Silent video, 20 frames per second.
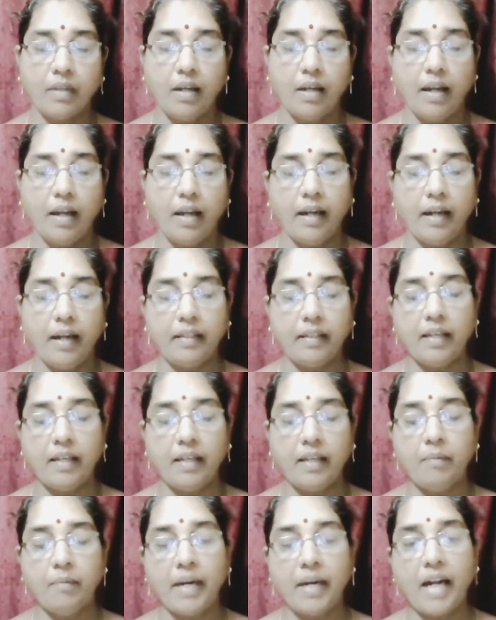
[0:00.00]
And
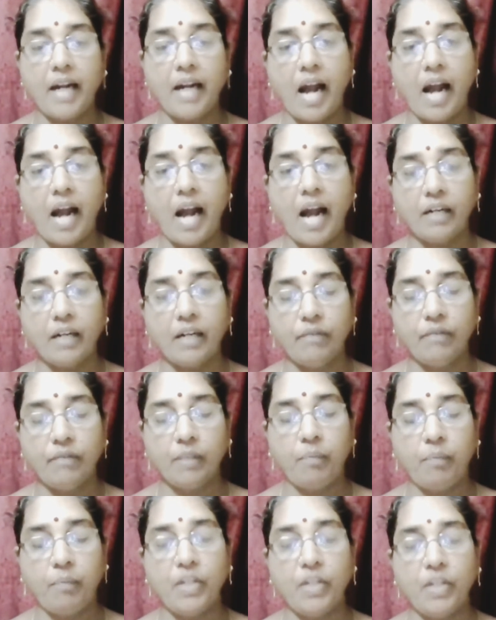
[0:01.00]
then my heart with
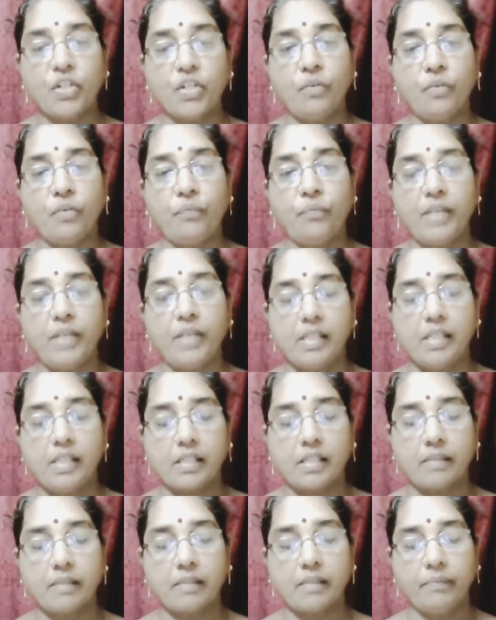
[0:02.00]
pleasure
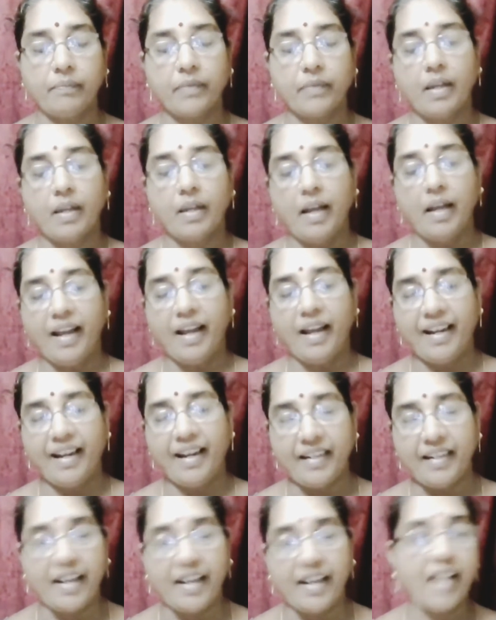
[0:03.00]
fills
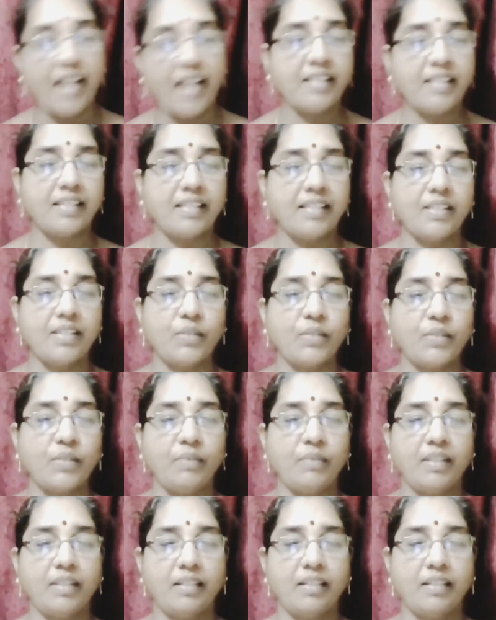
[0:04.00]
and dances with the